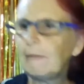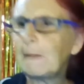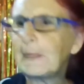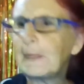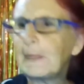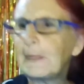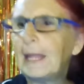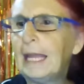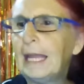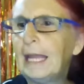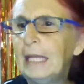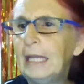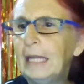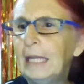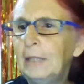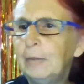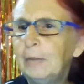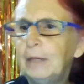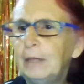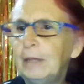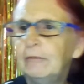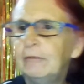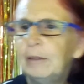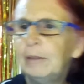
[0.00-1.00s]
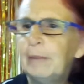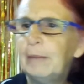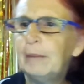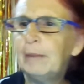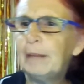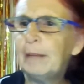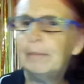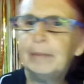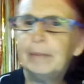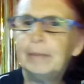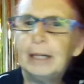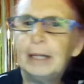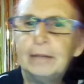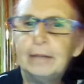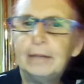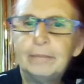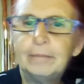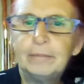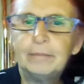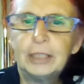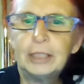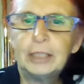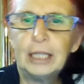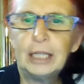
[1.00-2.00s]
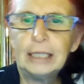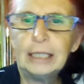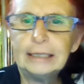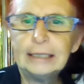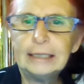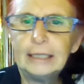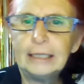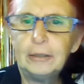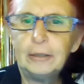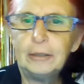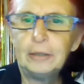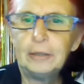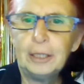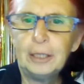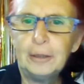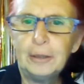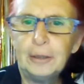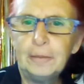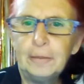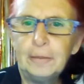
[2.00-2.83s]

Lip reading: Anyone remember? Shall I tell you?